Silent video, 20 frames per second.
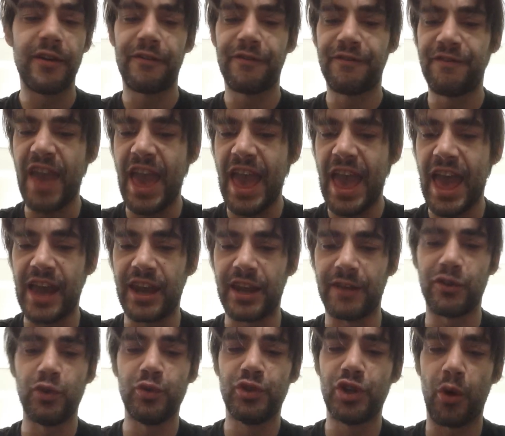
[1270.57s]
fan
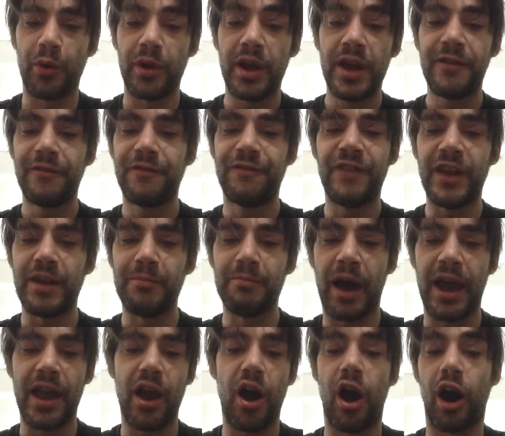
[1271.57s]
if you don't fit my